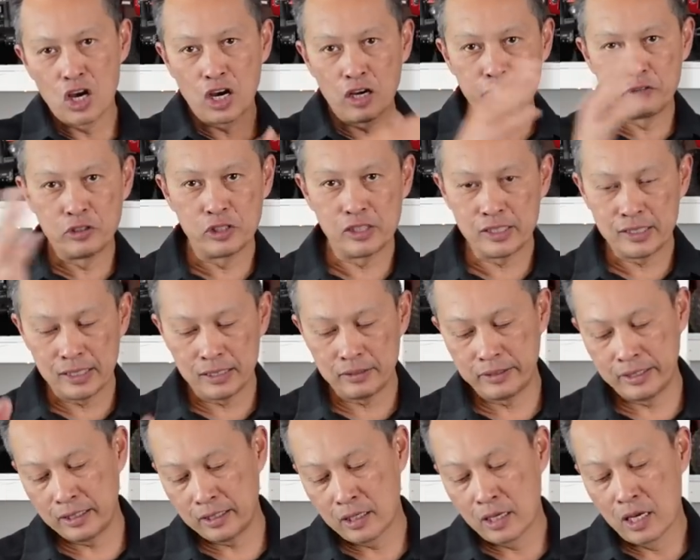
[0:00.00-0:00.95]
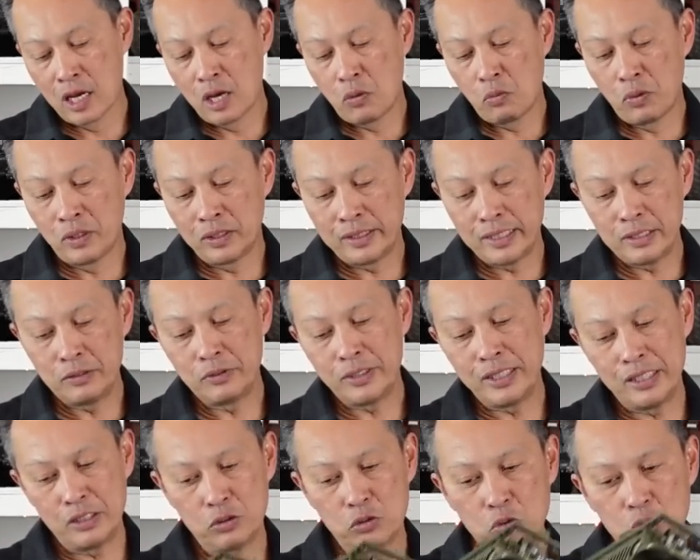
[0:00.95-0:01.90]
of your steering. One thing
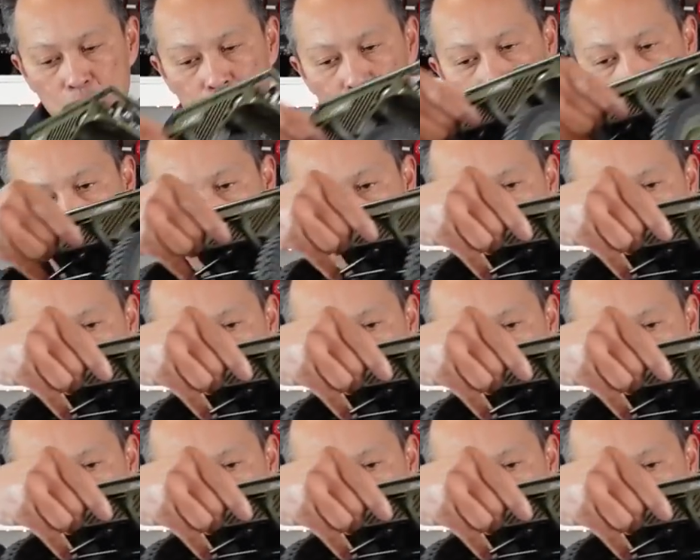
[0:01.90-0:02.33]
really cool